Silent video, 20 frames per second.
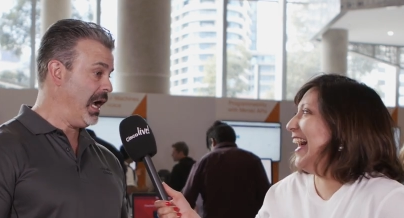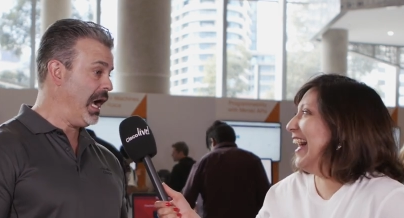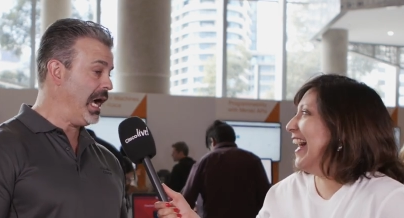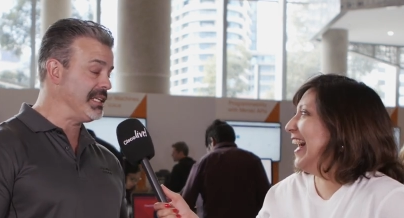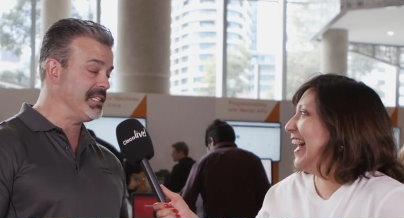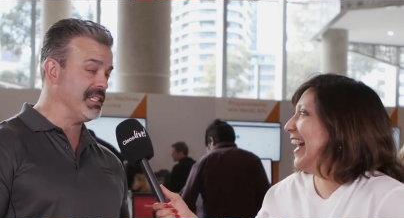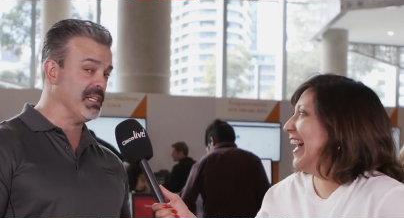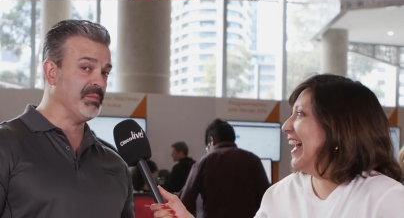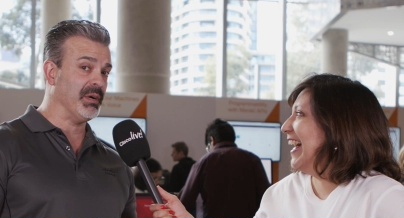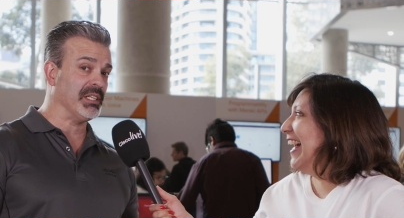
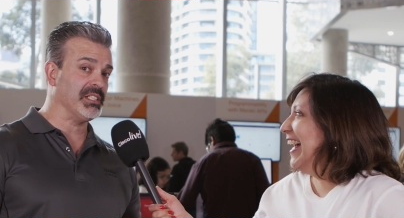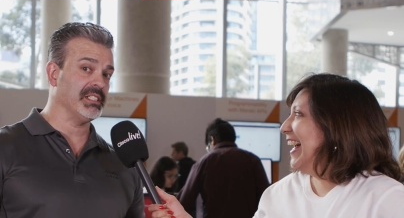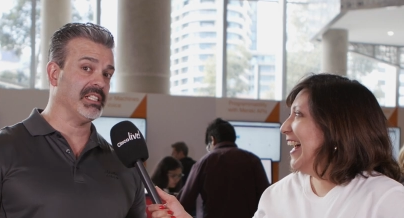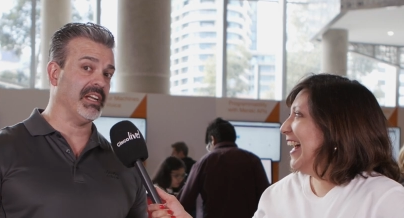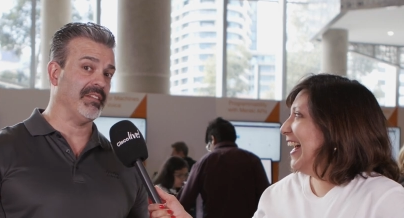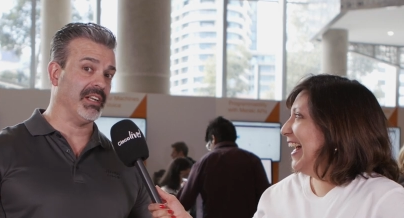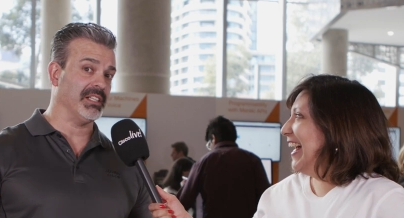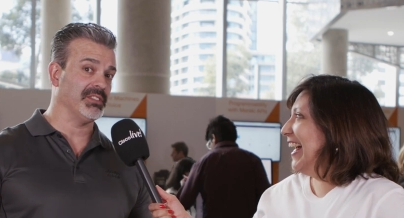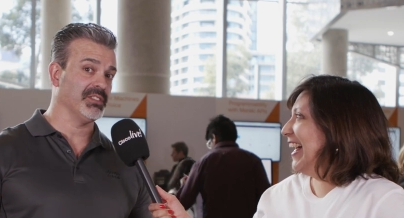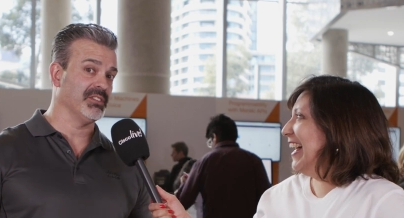Speaker 1: I did a bunch of
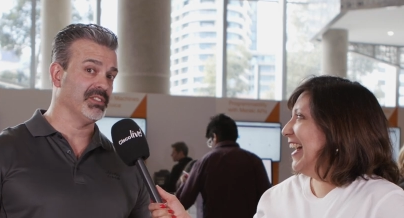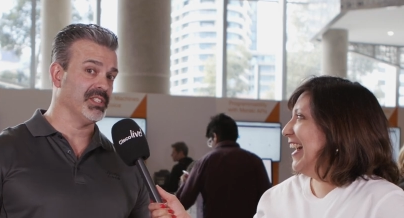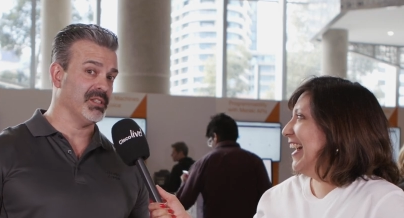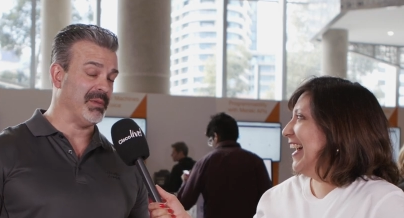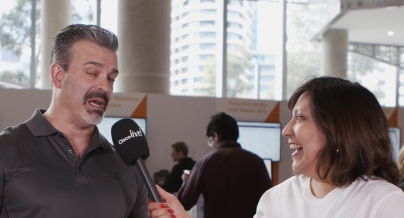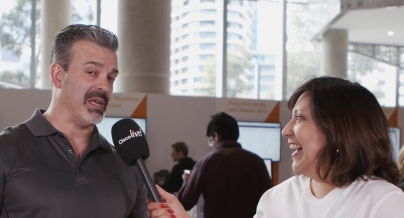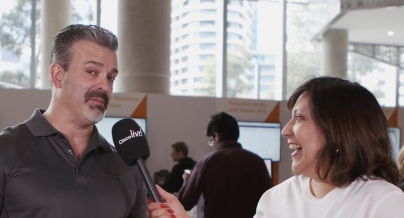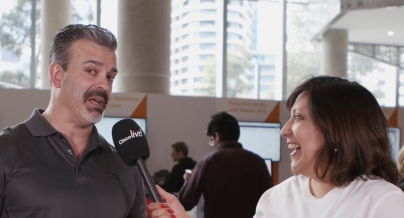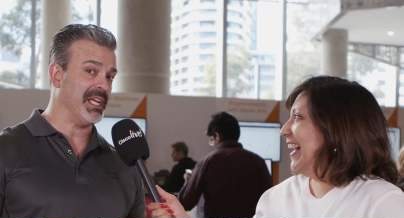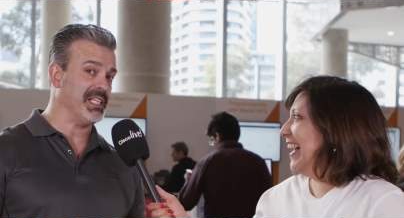DevNet zones
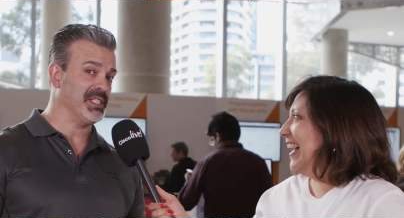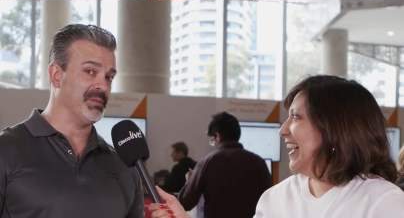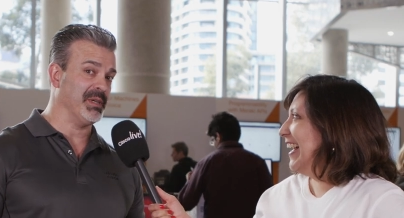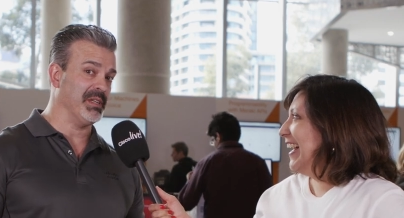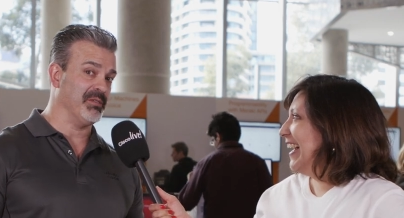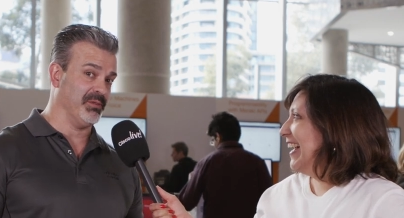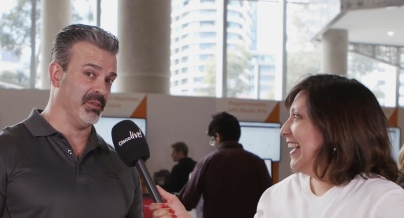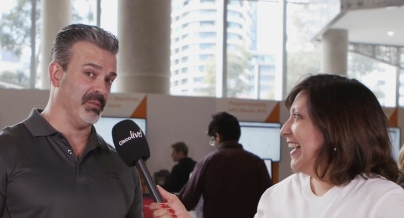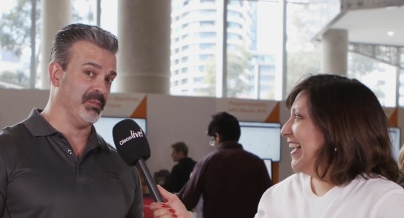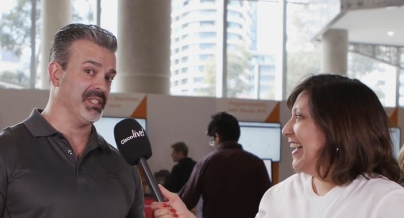in my
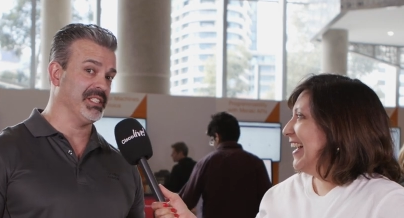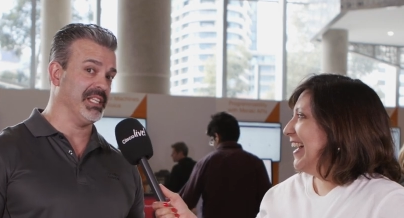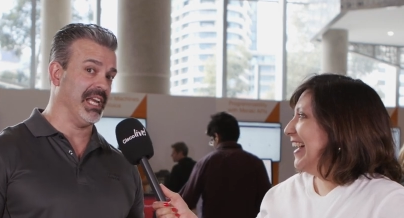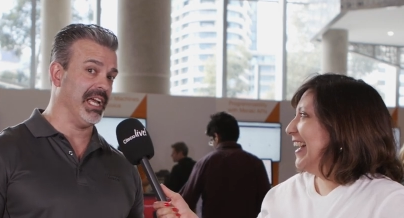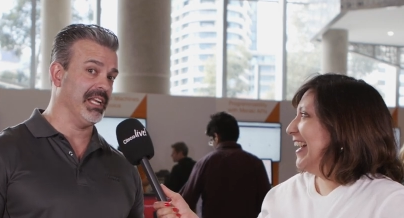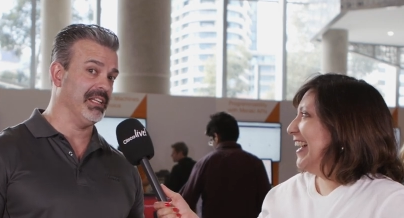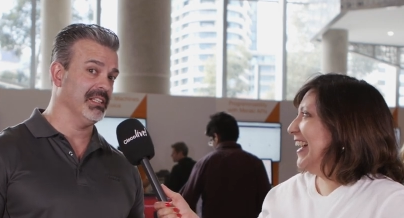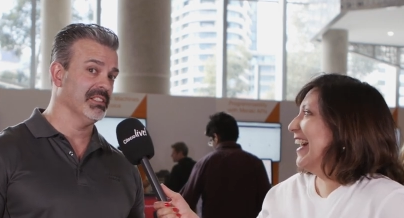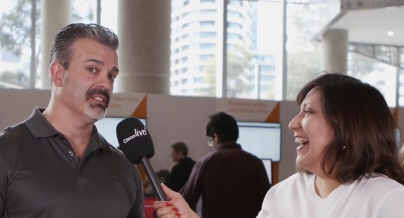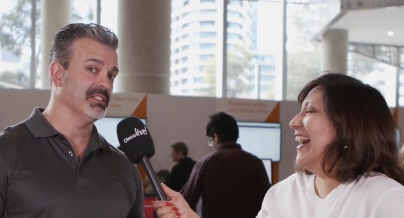basement for
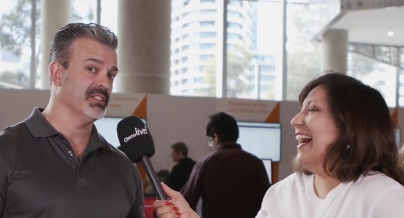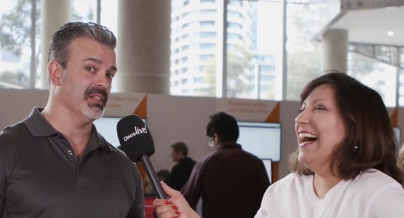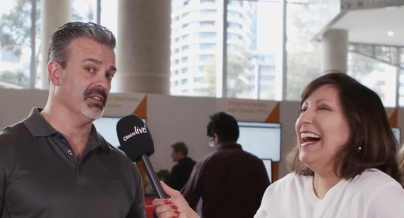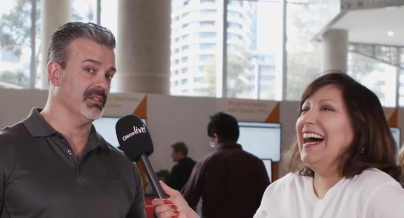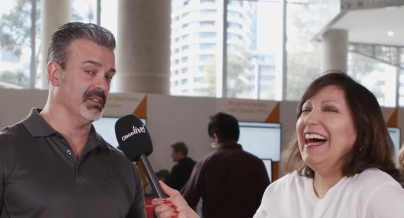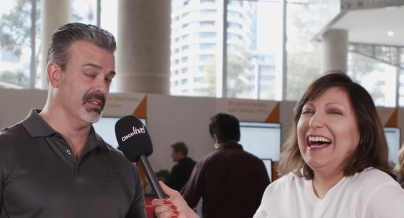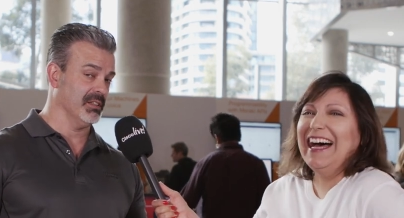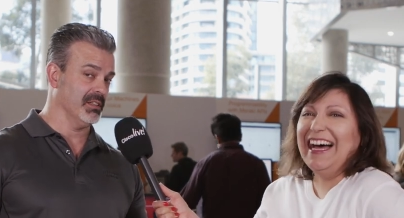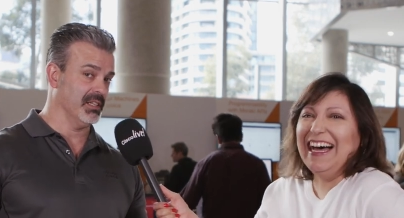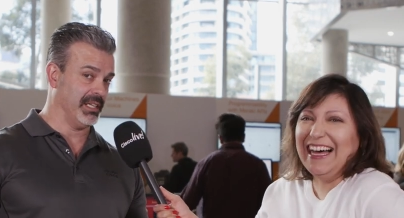pretend
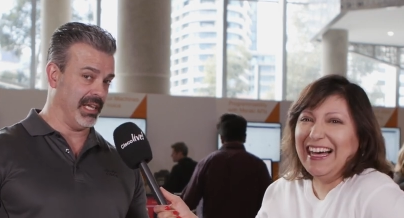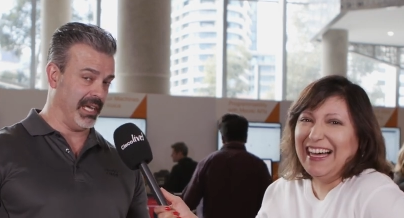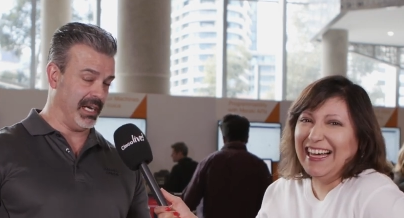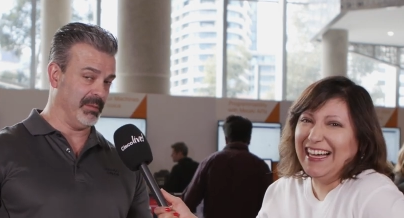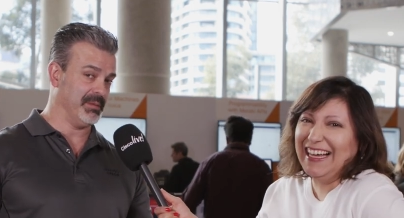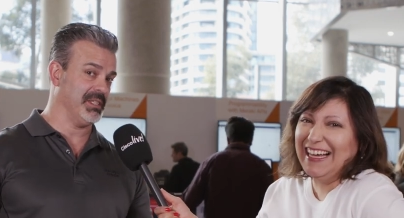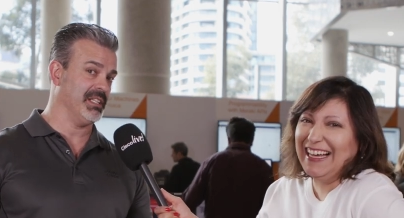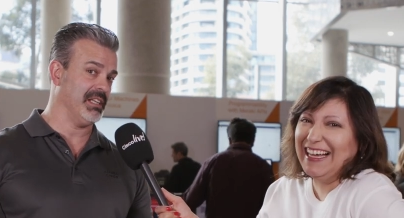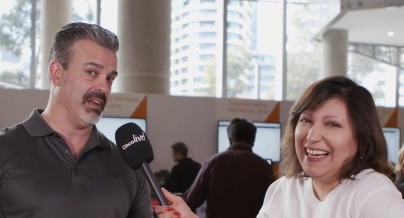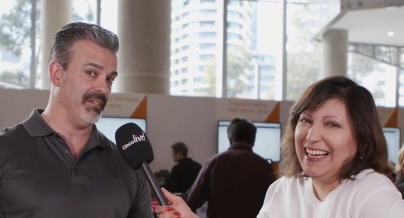to get
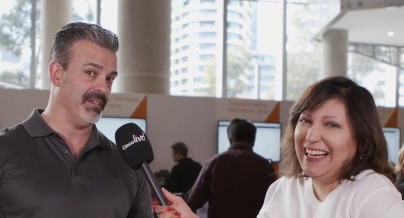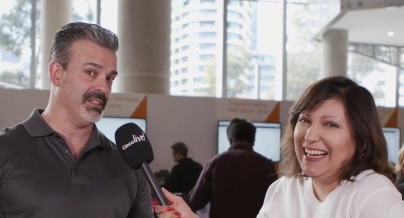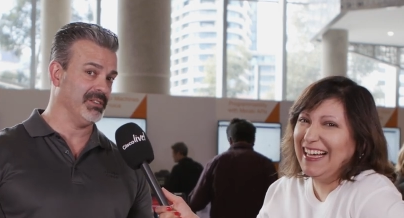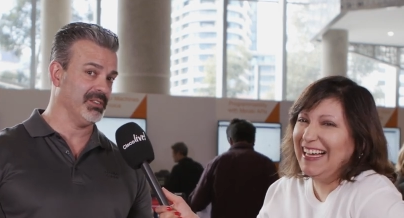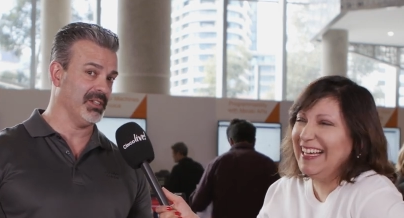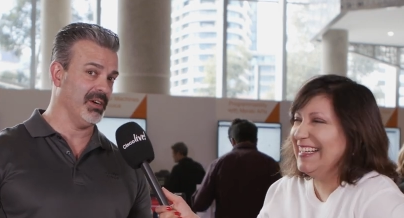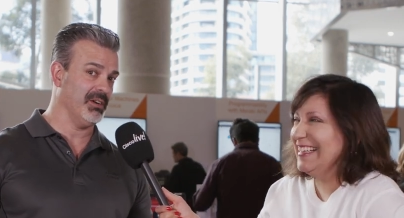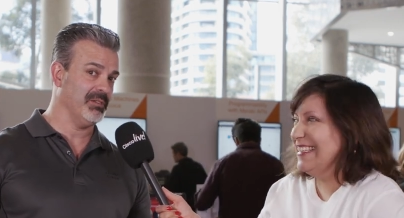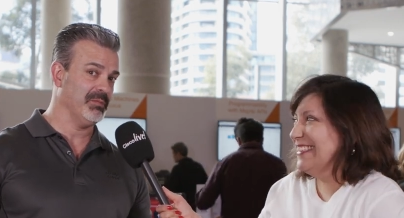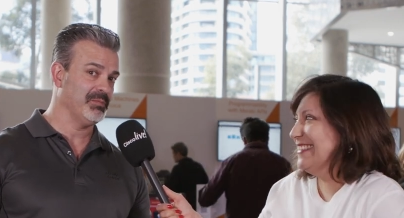up to the
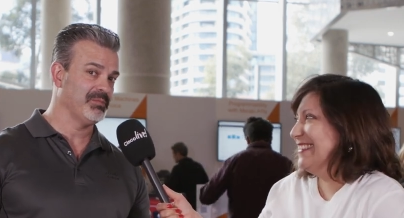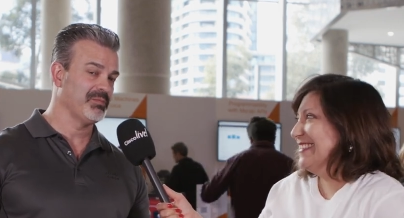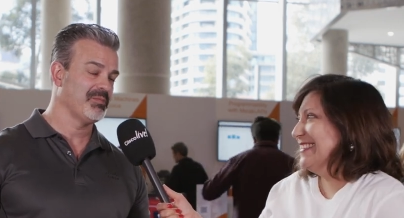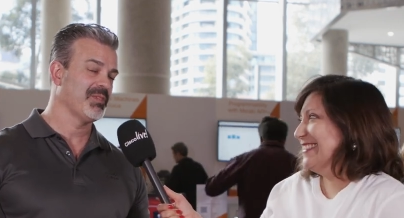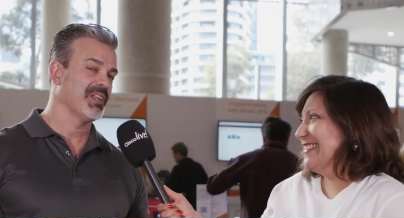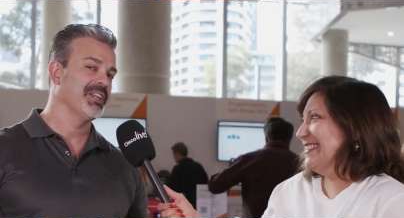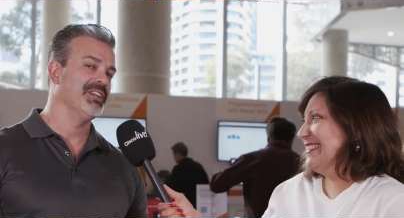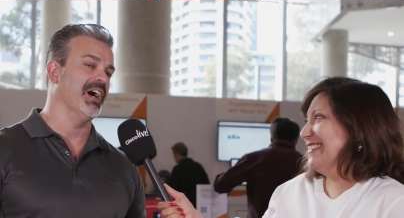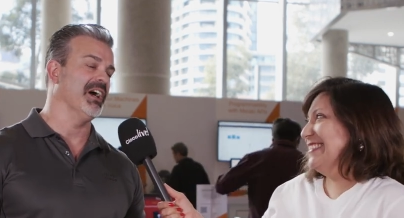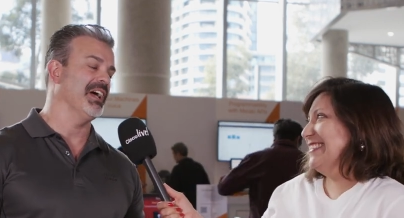DevNet zone.
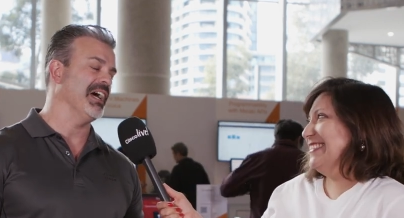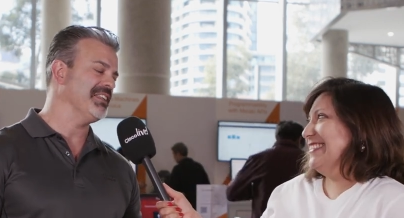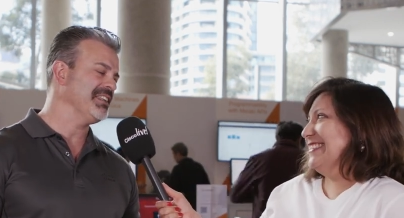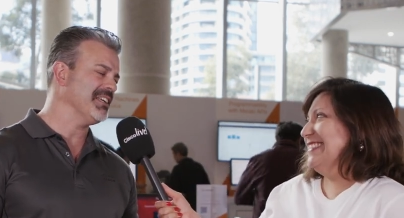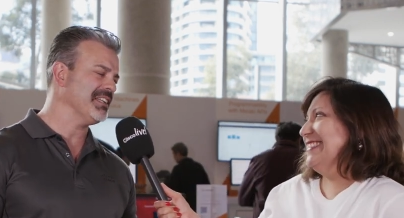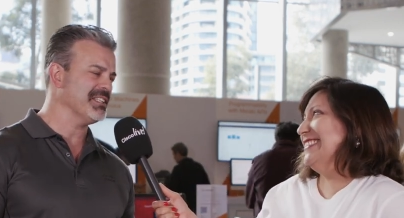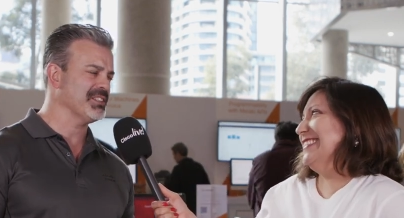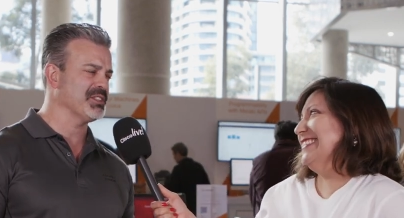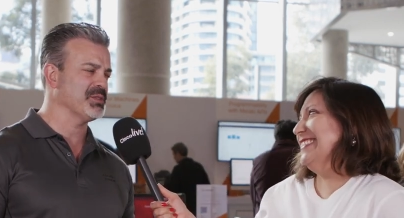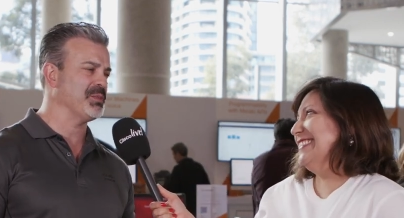Now, I
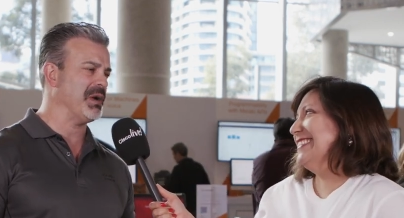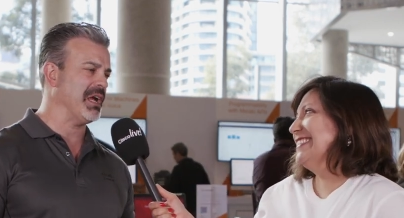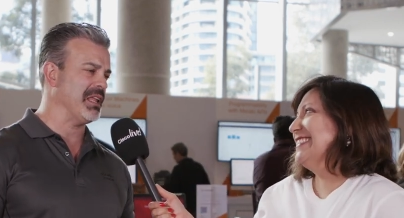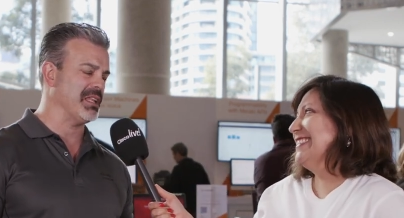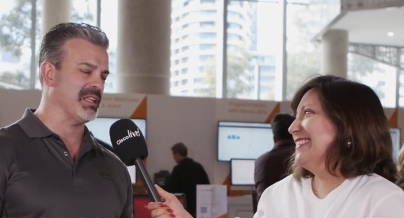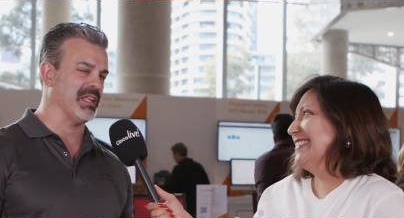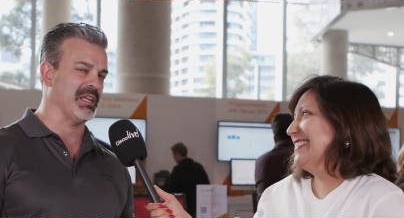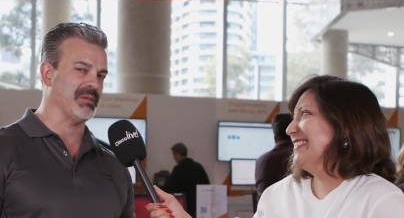think this is probably